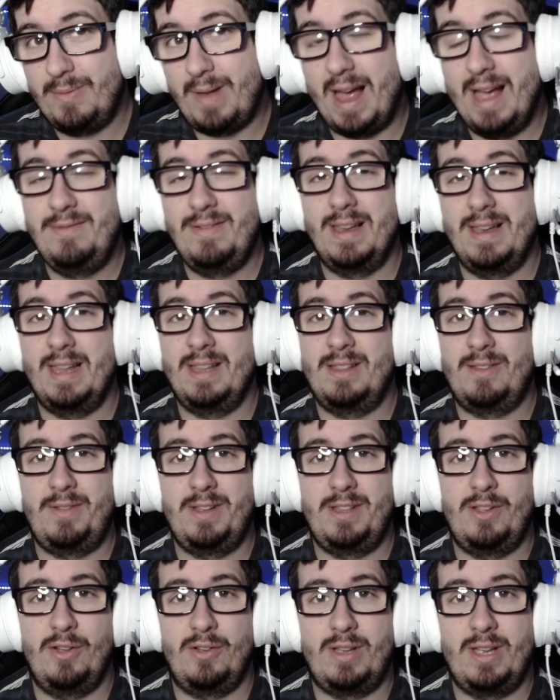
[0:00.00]
I will end the
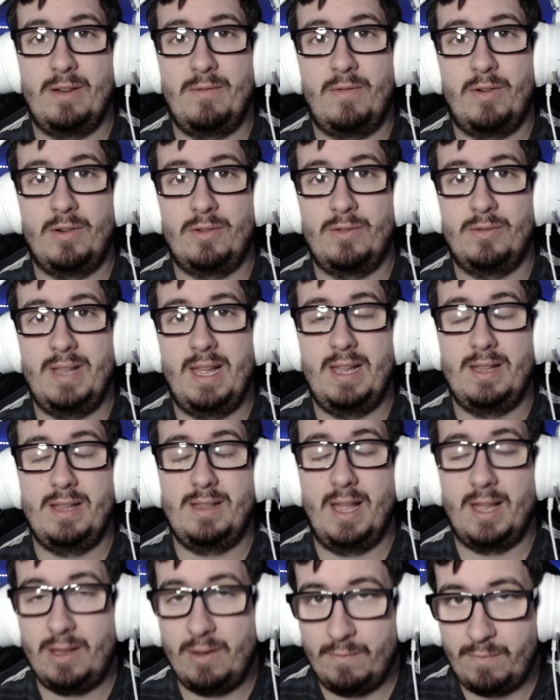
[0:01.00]
video here for today.
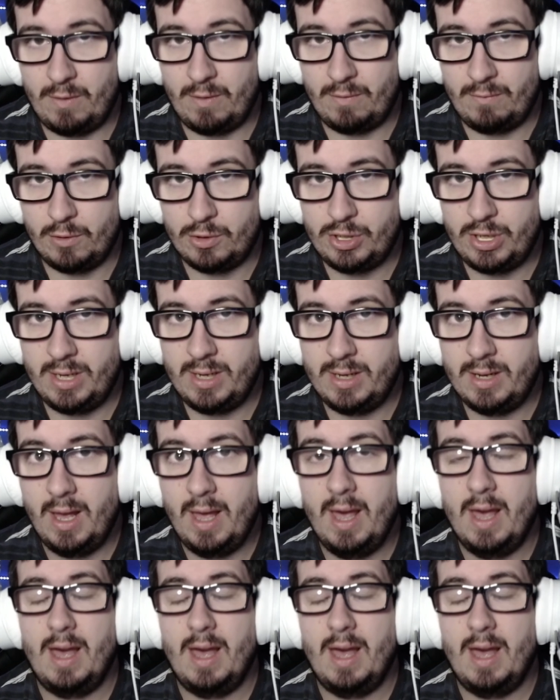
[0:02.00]
Thank you for watching.